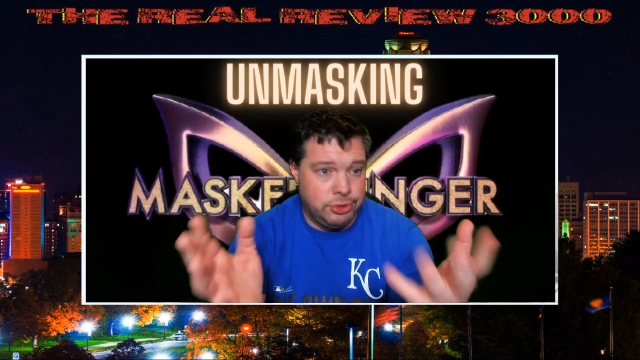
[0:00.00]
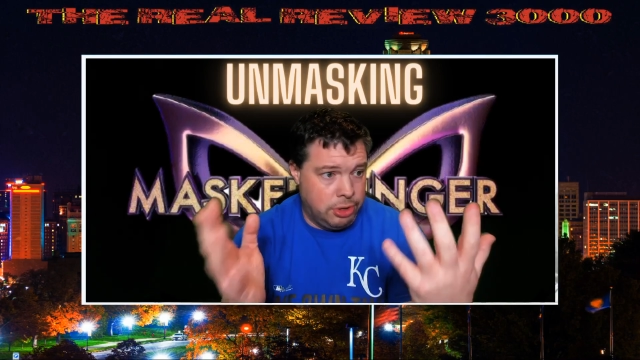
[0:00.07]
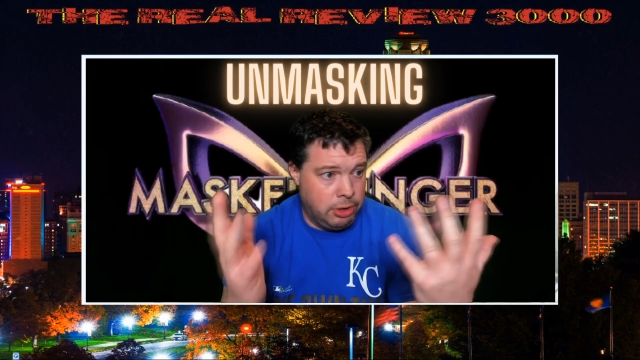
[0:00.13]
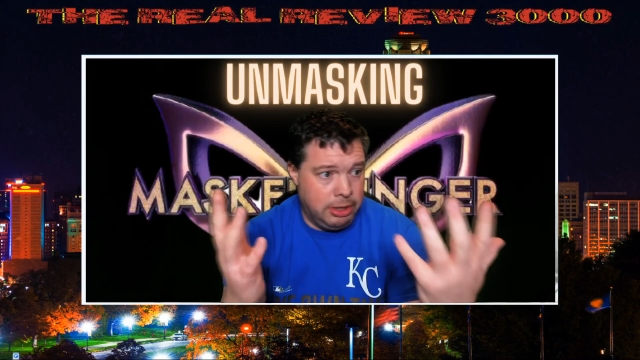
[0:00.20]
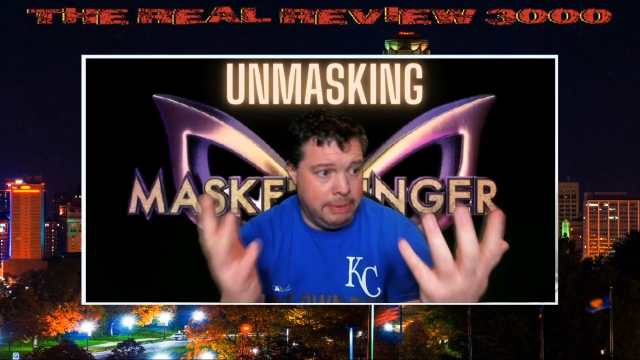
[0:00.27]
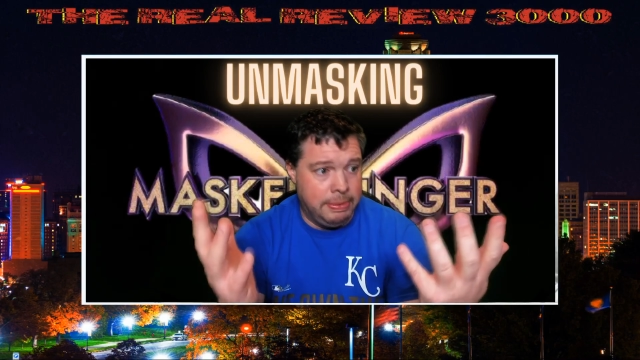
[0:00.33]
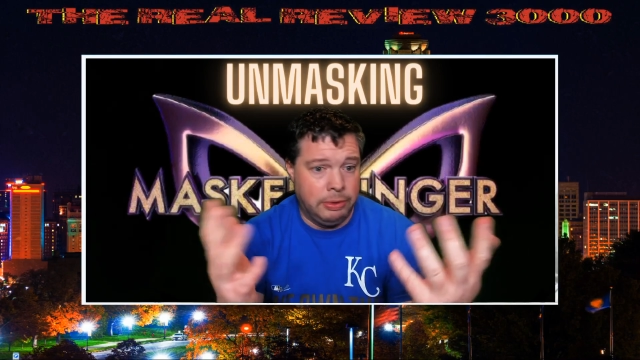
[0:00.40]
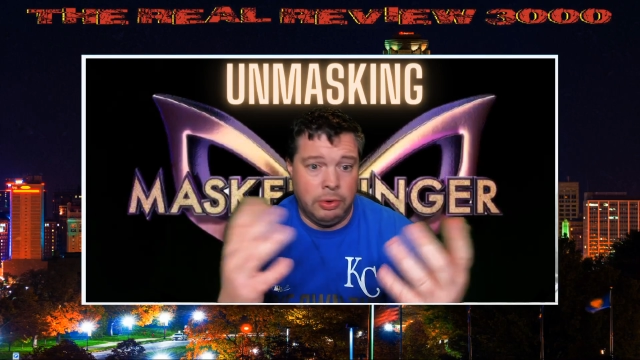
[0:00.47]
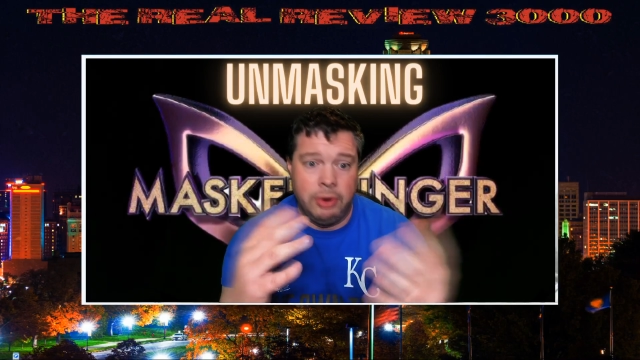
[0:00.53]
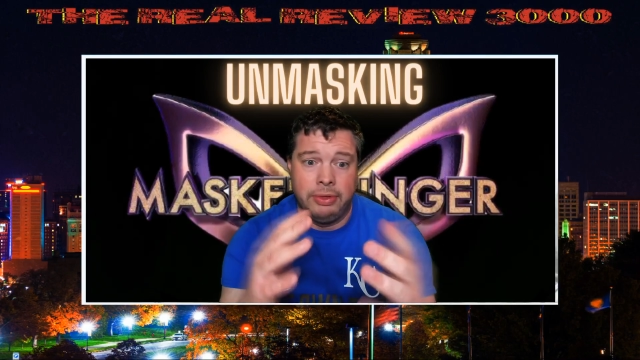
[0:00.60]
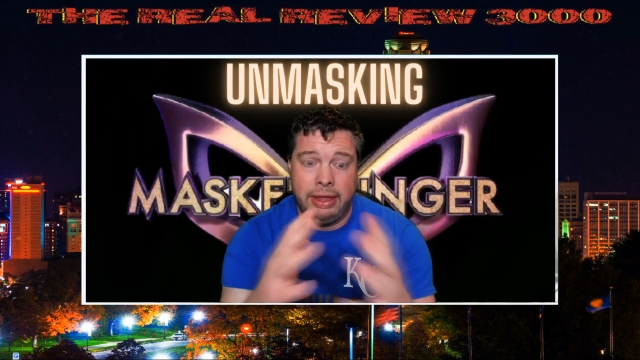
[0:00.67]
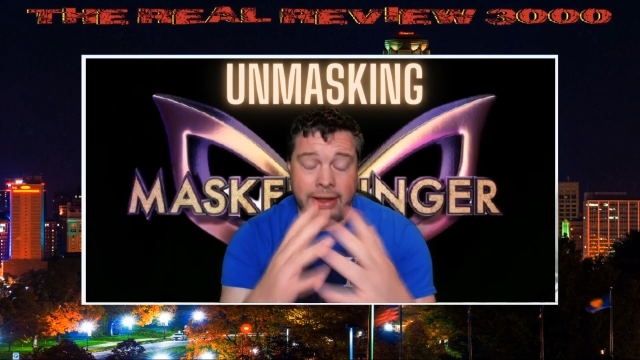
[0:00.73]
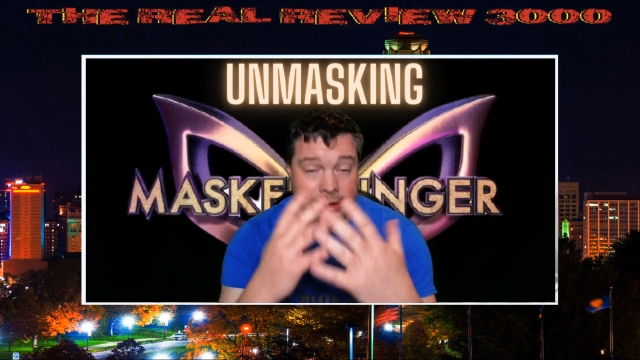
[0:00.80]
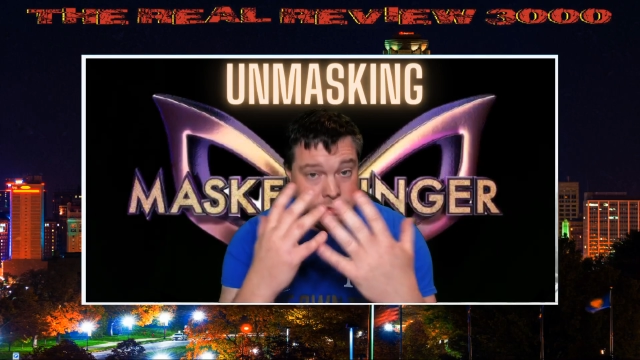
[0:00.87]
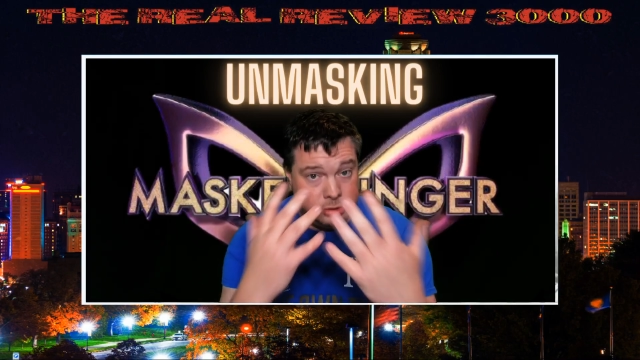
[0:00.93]
Don't get me wrong.
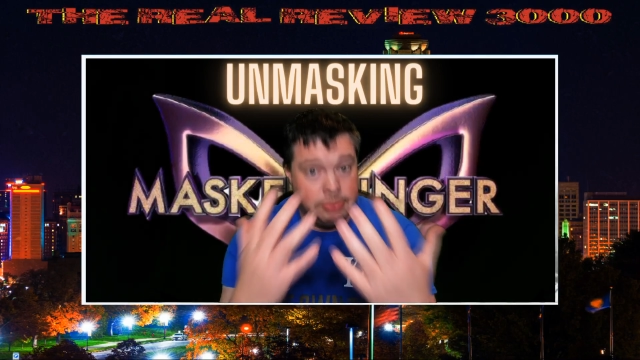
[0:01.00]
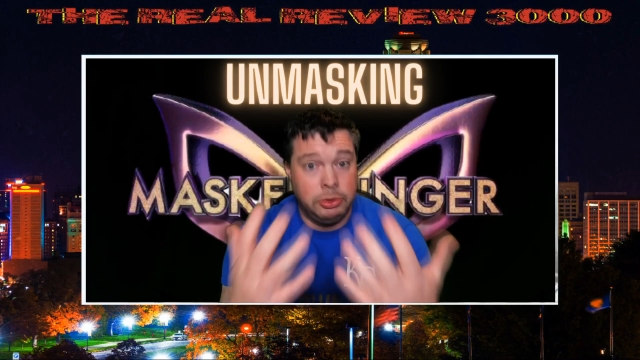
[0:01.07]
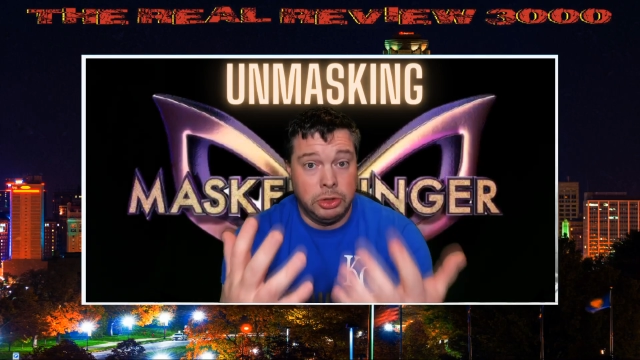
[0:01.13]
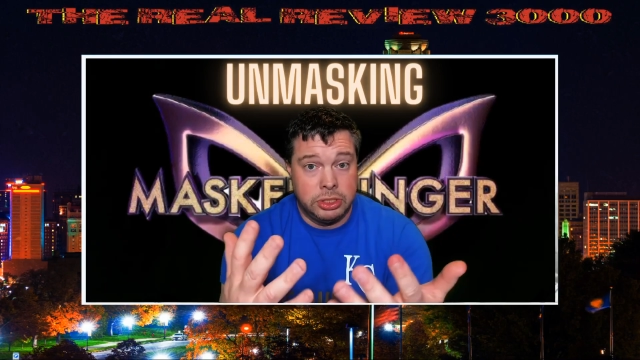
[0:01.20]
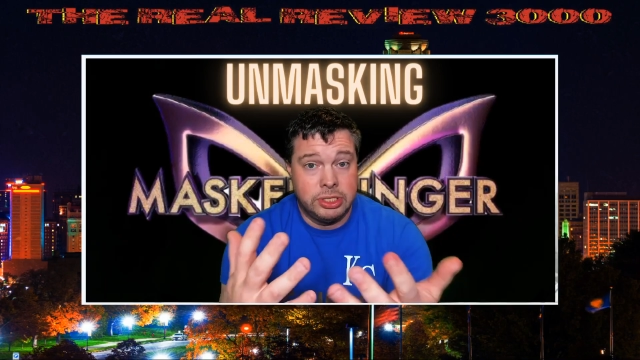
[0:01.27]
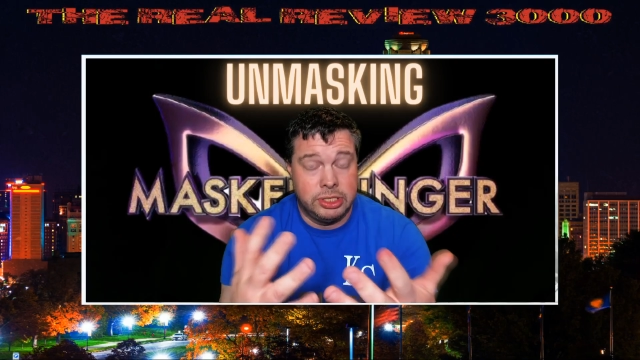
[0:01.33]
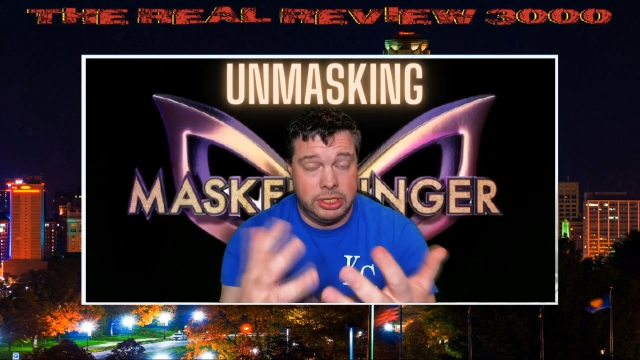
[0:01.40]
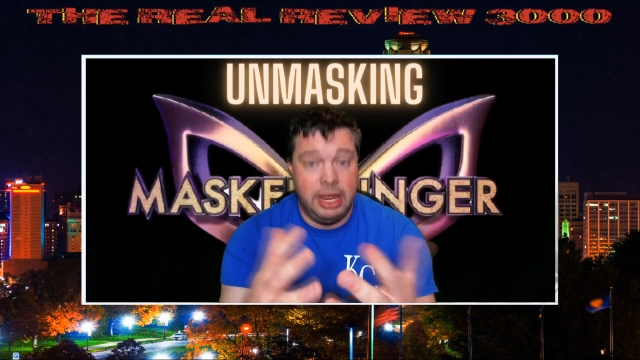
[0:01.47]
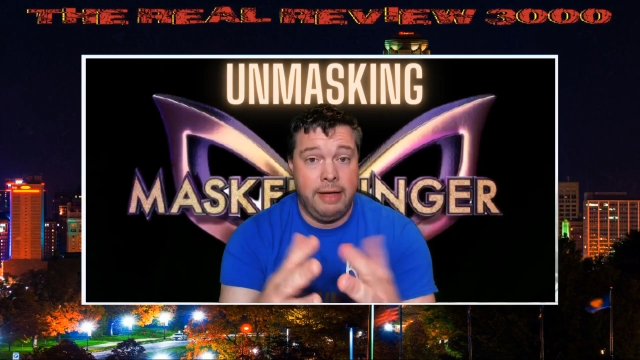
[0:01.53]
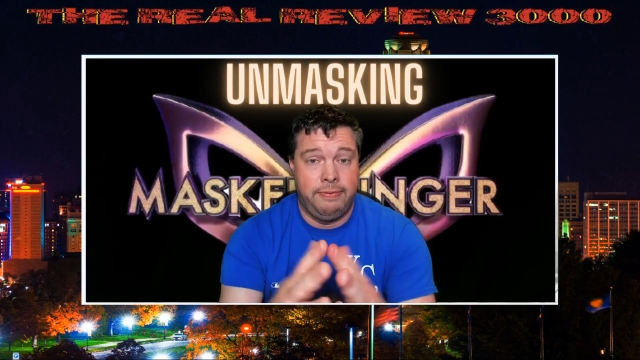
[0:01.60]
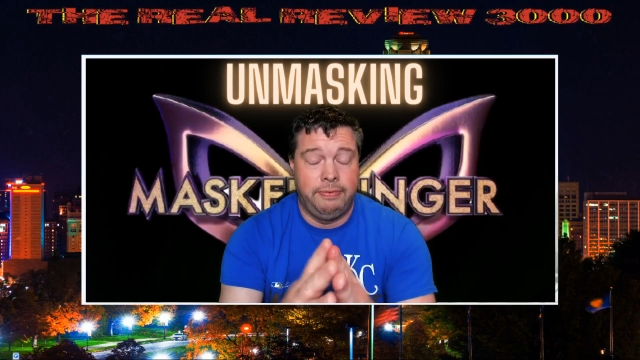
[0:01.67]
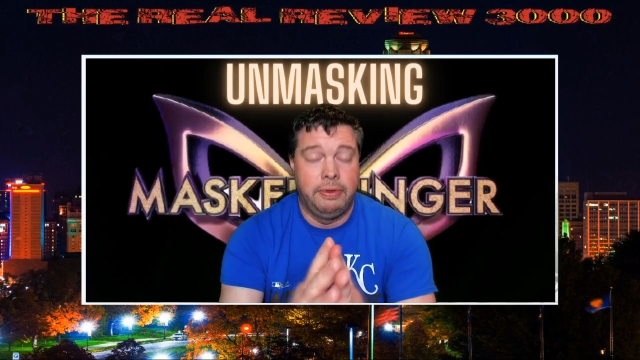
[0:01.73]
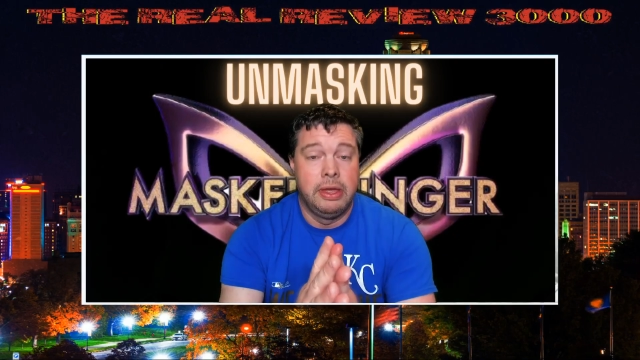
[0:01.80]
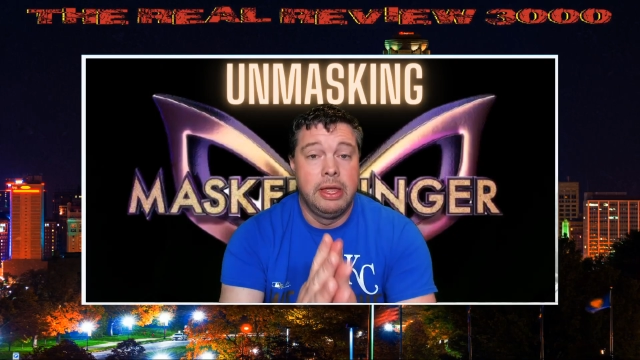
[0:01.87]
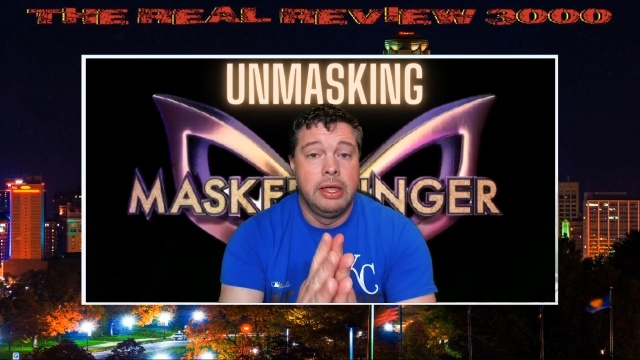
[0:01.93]
They got some good
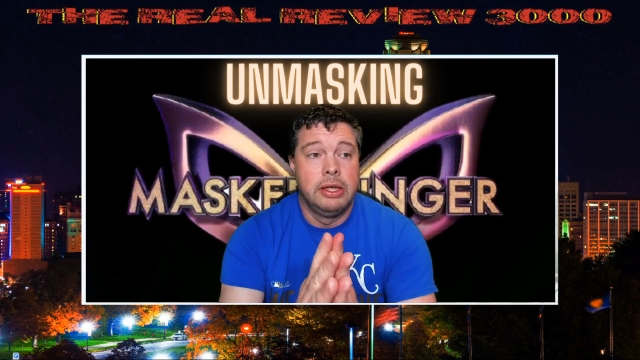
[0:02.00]
stuff.